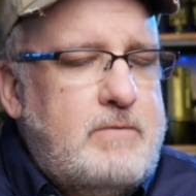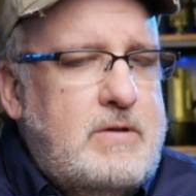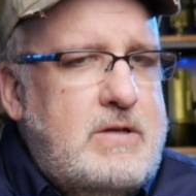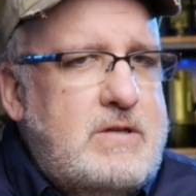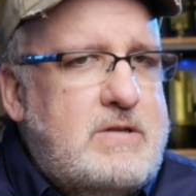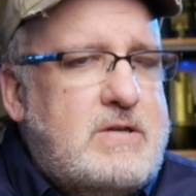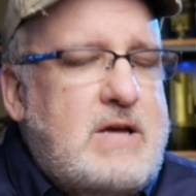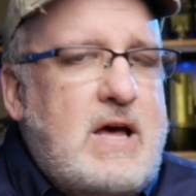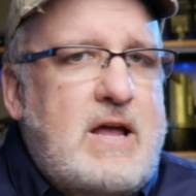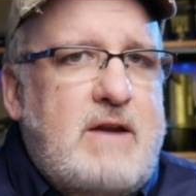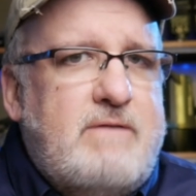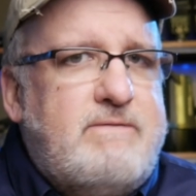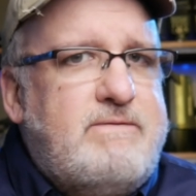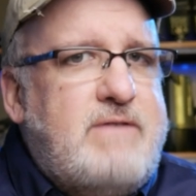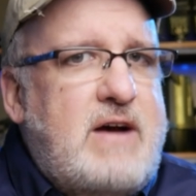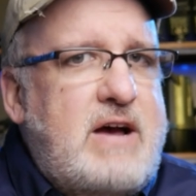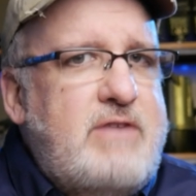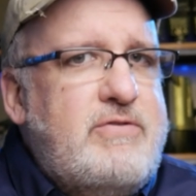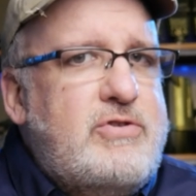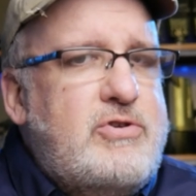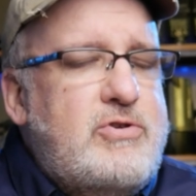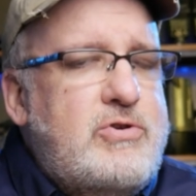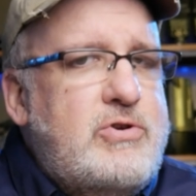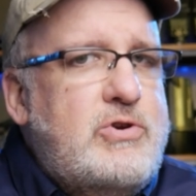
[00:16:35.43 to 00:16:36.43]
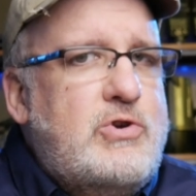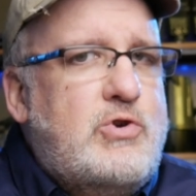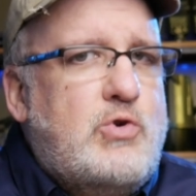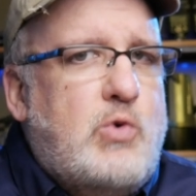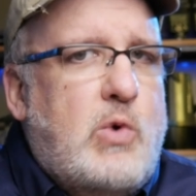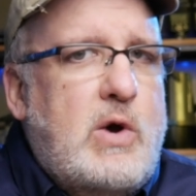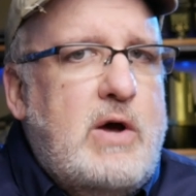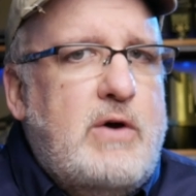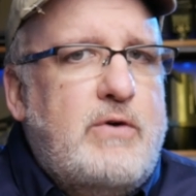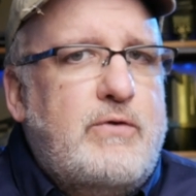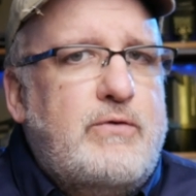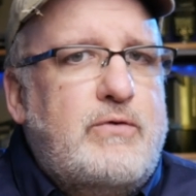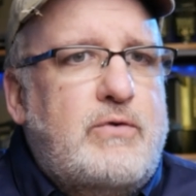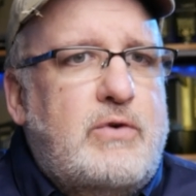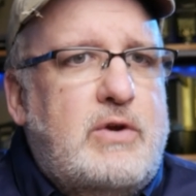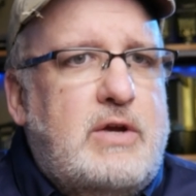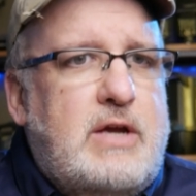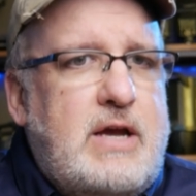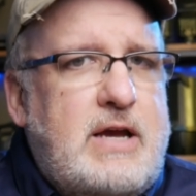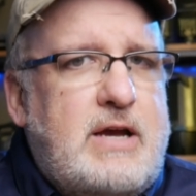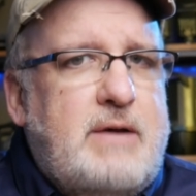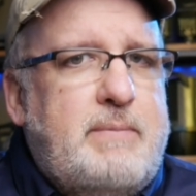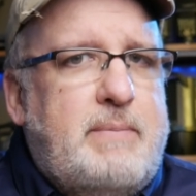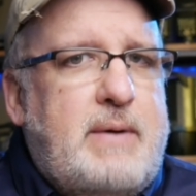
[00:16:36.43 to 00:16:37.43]
It's got a 512
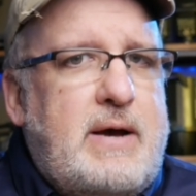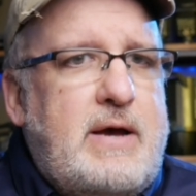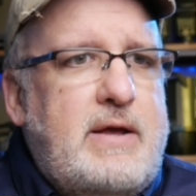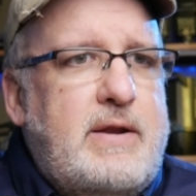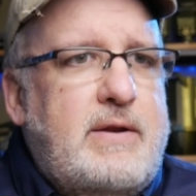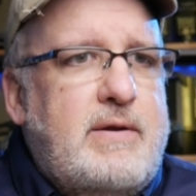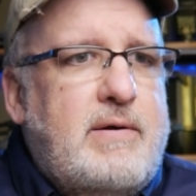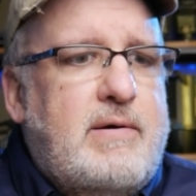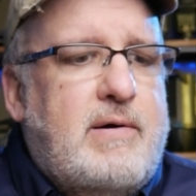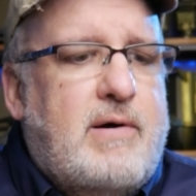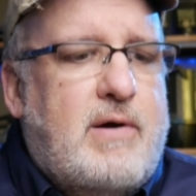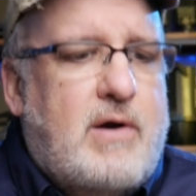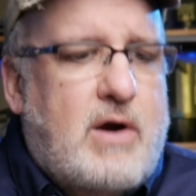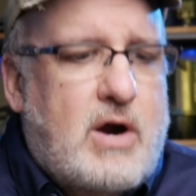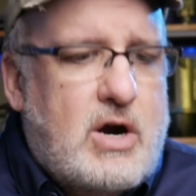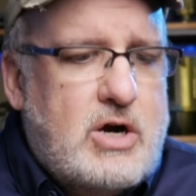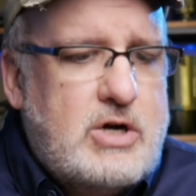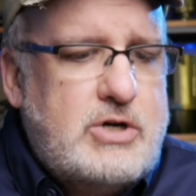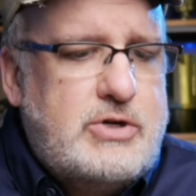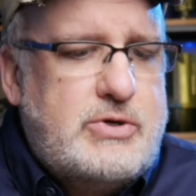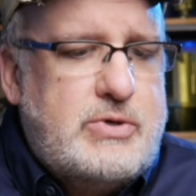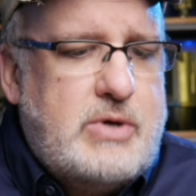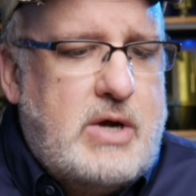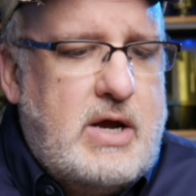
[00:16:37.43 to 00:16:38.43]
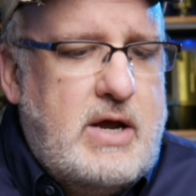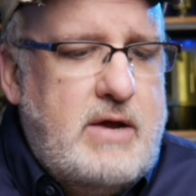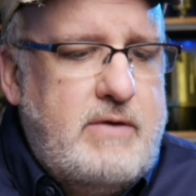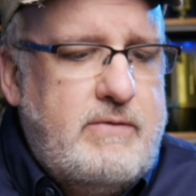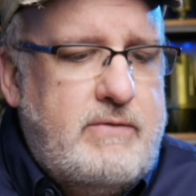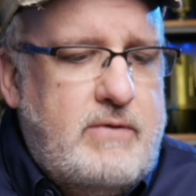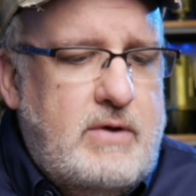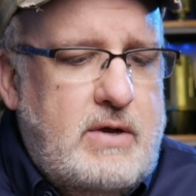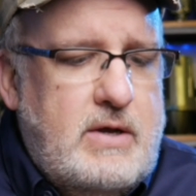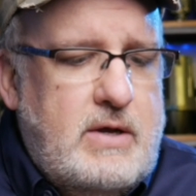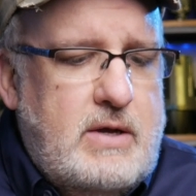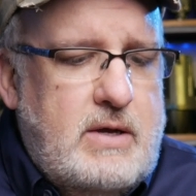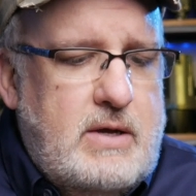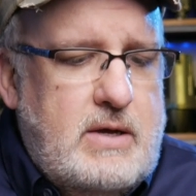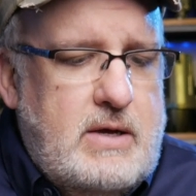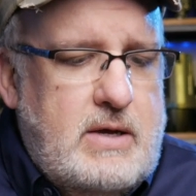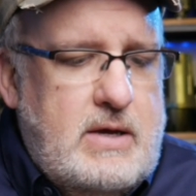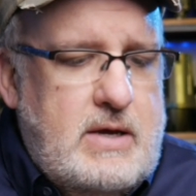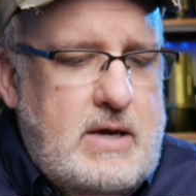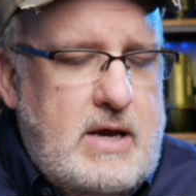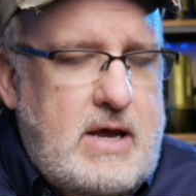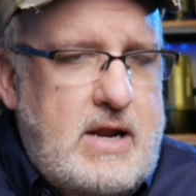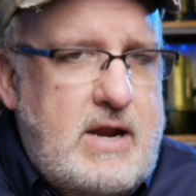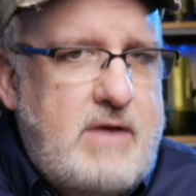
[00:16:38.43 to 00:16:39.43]
gigabyte hard drive,
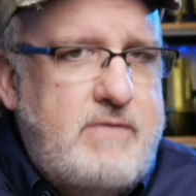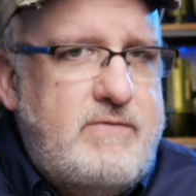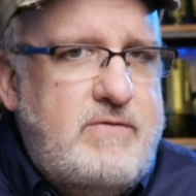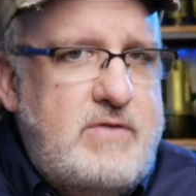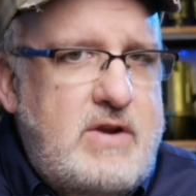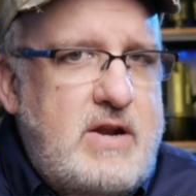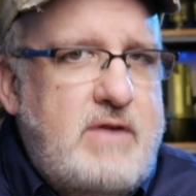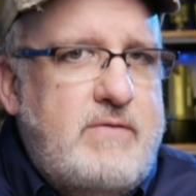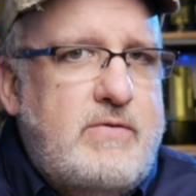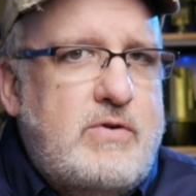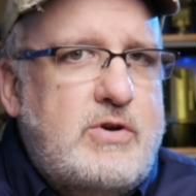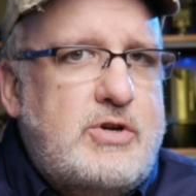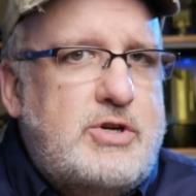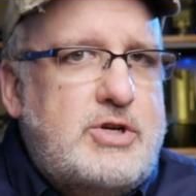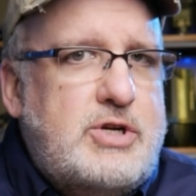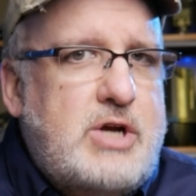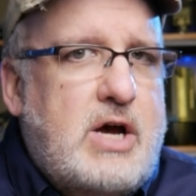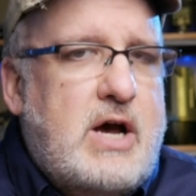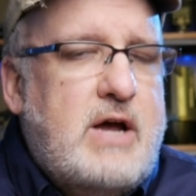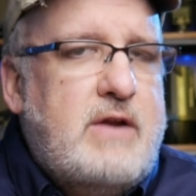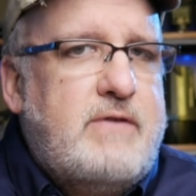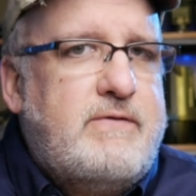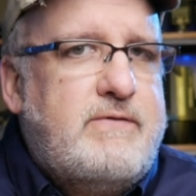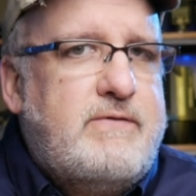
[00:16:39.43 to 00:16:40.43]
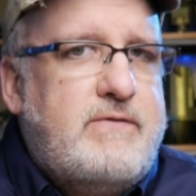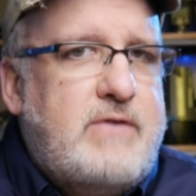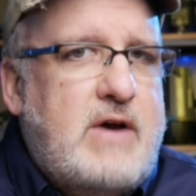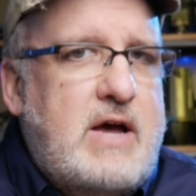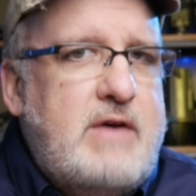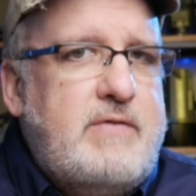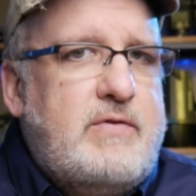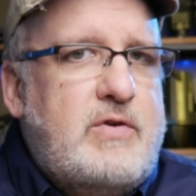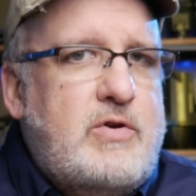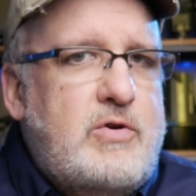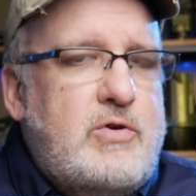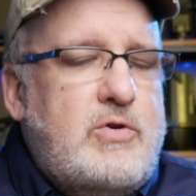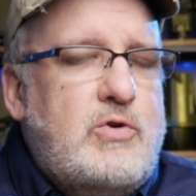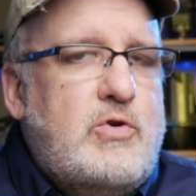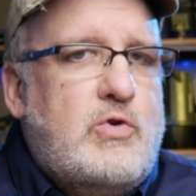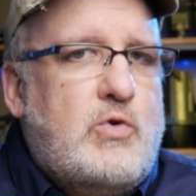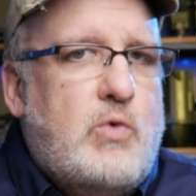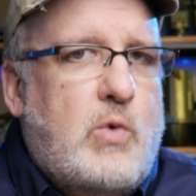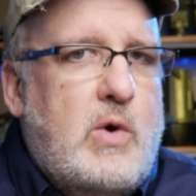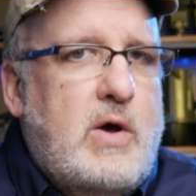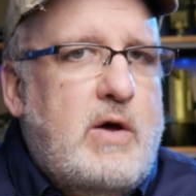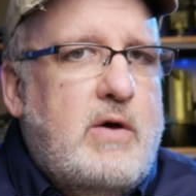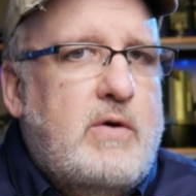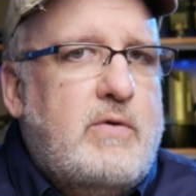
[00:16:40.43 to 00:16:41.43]
and I've never shot
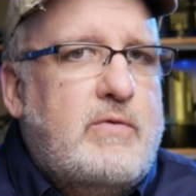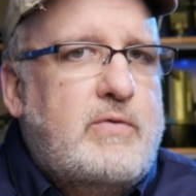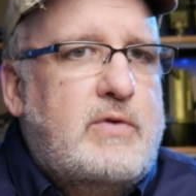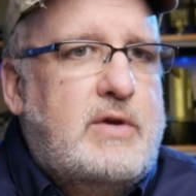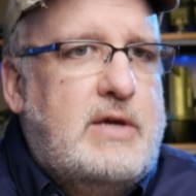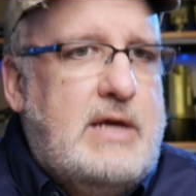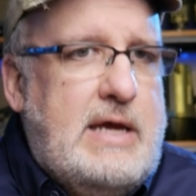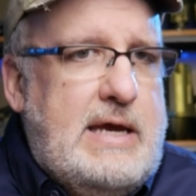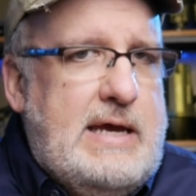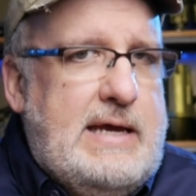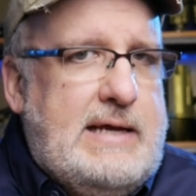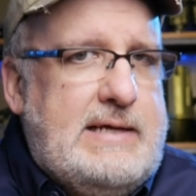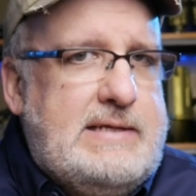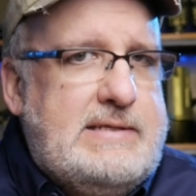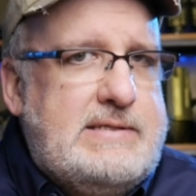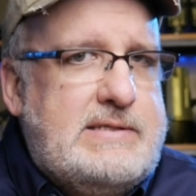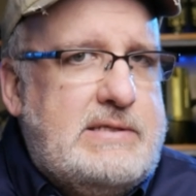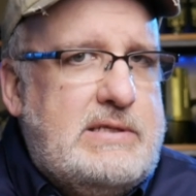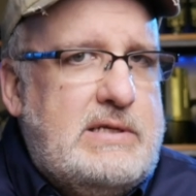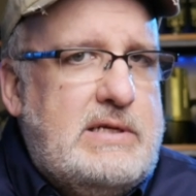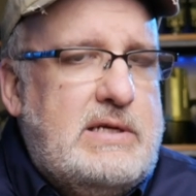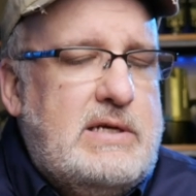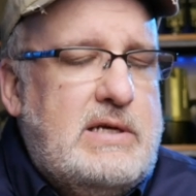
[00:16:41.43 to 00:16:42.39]
512 gigs